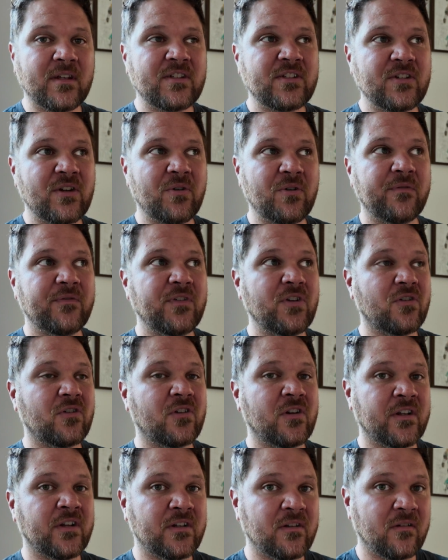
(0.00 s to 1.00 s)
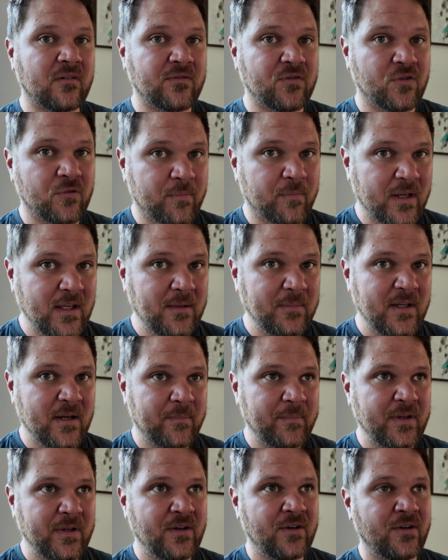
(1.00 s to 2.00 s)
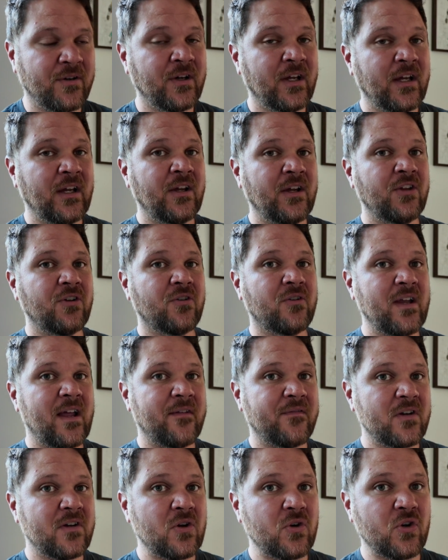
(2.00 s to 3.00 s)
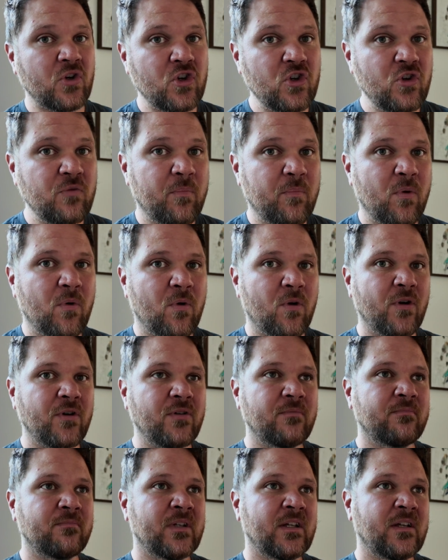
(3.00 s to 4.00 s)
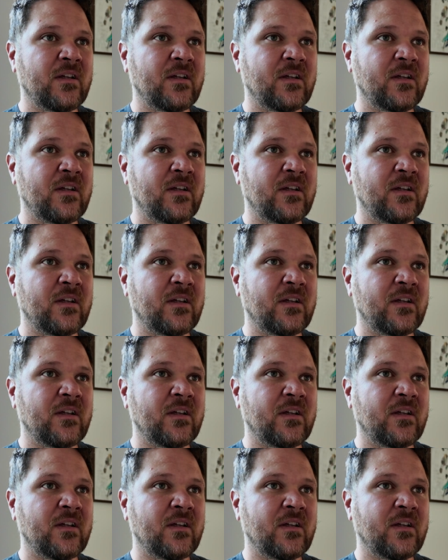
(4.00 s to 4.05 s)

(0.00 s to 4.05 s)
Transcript: So if you're going to deliver a baby up here, you're going to have to go to Newport,